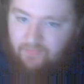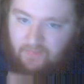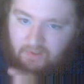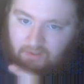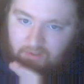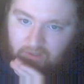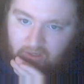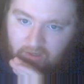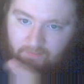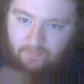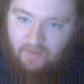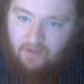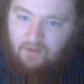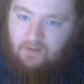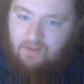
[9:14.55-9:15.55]
Okay?
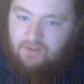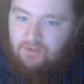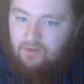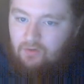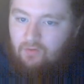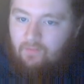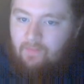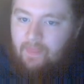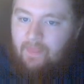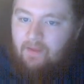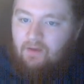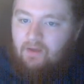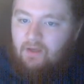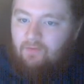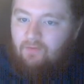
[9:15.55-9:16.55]
So
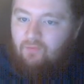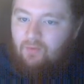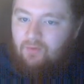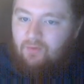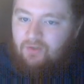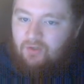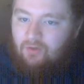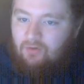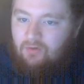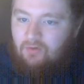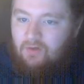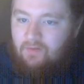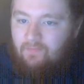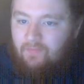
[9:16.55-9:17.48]
if we return